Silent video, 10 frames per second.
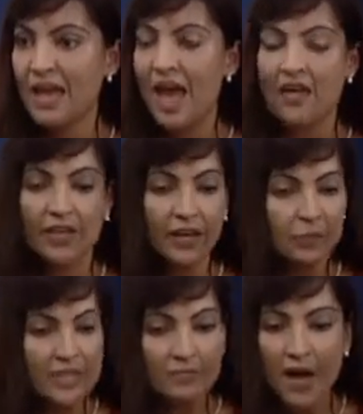And they are
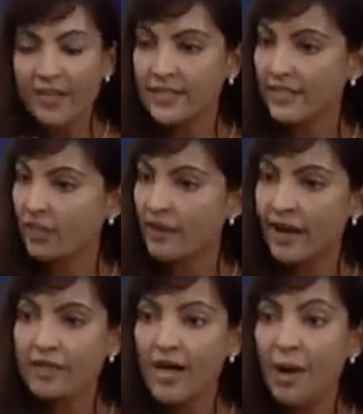responding, they're right
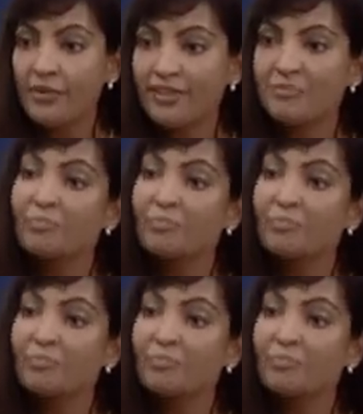on top of it.